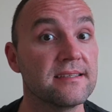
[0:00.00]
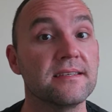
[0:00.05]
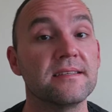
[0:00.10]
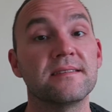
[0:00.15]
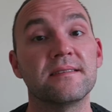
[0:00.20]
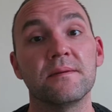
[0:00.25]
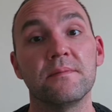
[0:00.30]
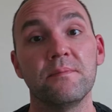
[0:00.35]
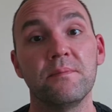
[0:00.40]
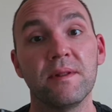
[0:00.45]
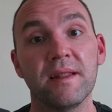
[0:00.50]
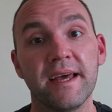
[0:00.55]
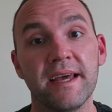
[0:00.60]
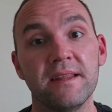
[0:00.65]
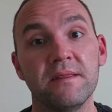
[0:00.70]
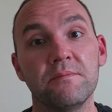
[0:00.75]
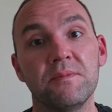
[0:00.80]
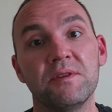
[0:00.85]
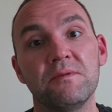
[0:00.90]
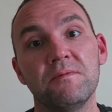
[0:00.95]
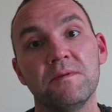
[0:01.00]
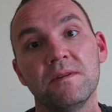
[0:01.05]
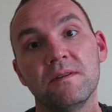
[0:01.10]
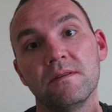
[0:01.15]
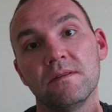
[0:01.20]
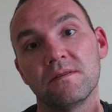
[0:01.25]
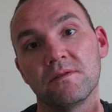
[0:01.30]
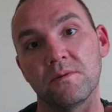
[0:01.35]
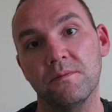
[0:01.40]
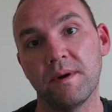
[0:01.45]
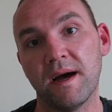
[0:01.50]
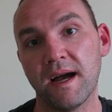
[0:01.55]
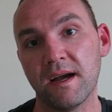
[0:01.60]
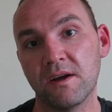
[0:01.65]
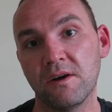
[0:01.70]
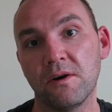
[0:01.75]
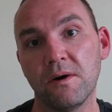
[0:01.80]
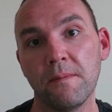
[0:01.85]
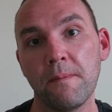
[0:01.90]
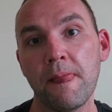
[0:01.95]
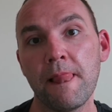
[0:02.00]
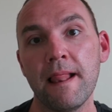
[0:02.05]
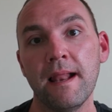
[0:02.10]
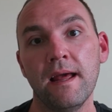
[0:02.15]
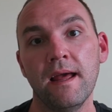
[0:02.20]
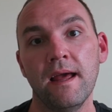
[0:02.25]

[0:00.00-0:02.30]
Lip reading: It's a blend between the tobacco